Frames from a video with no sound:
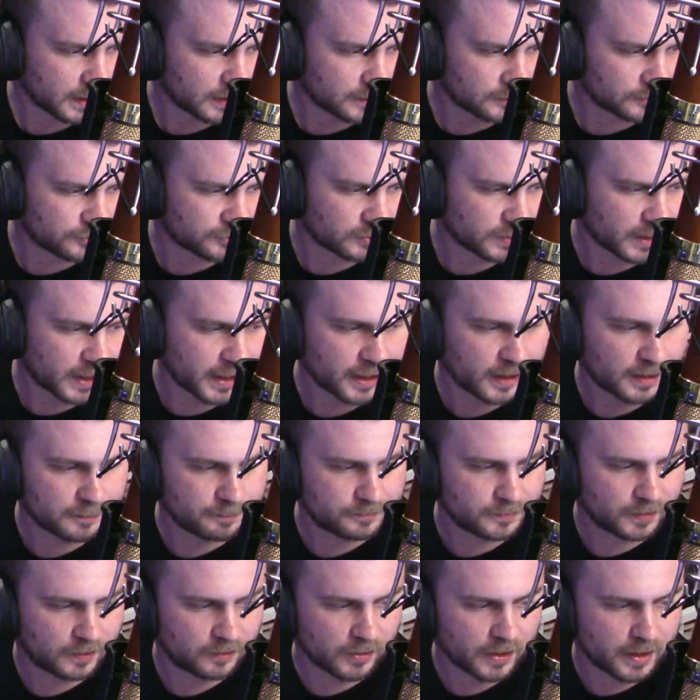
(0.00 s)
Should I
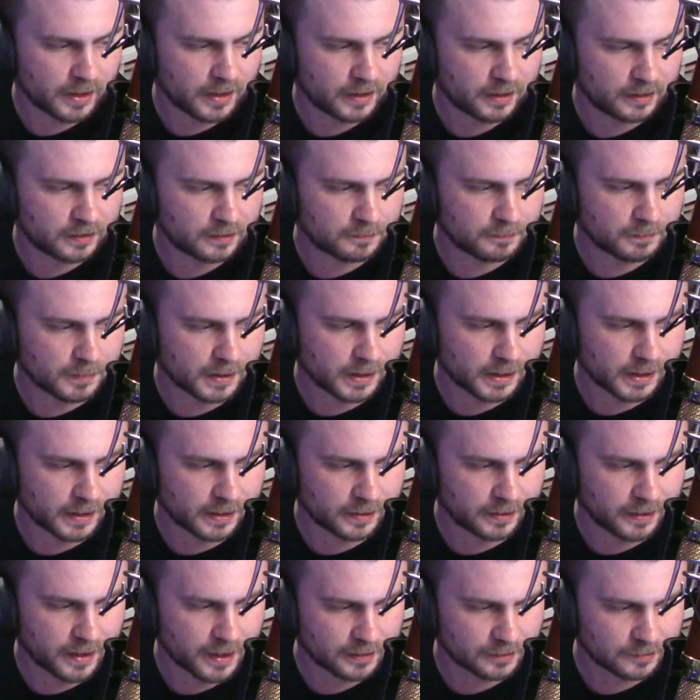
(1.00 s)
upgrade
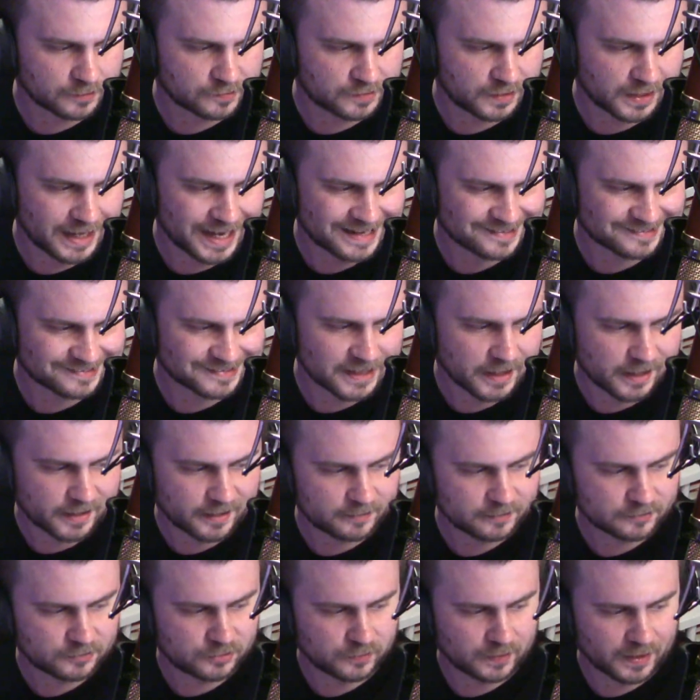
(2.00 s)
my Galaxy
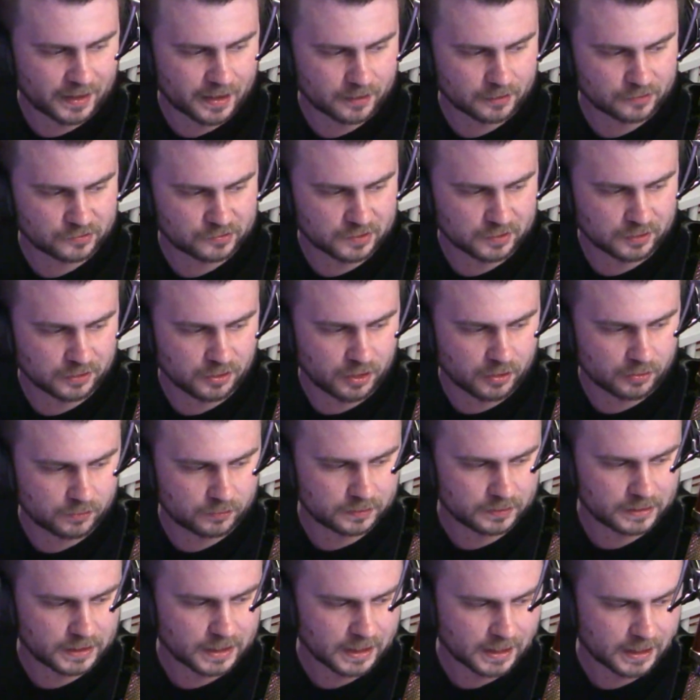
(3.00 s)
S9 to the Galaxy
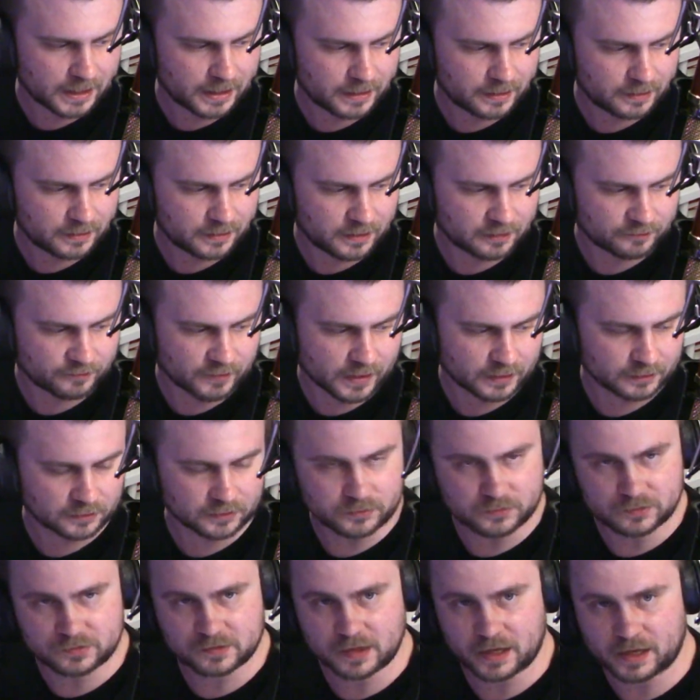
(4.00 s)
Note 9 if I
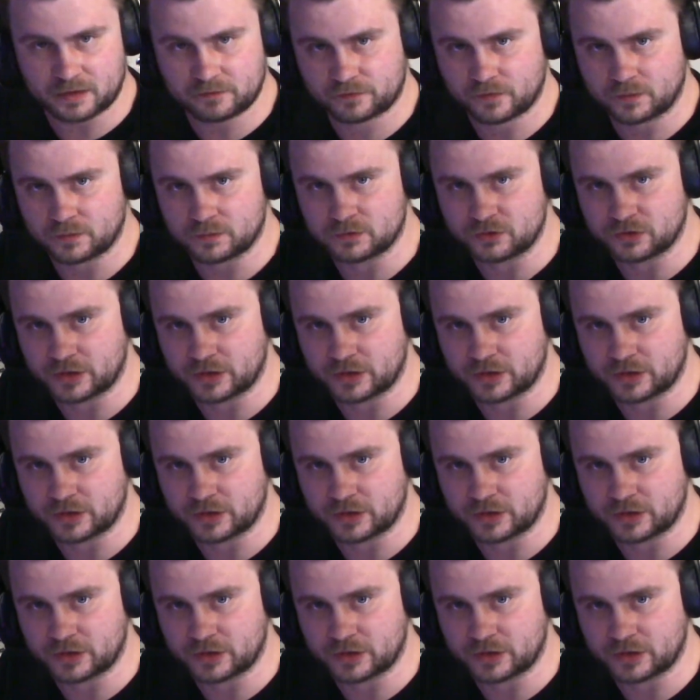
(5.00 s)
lose the headphone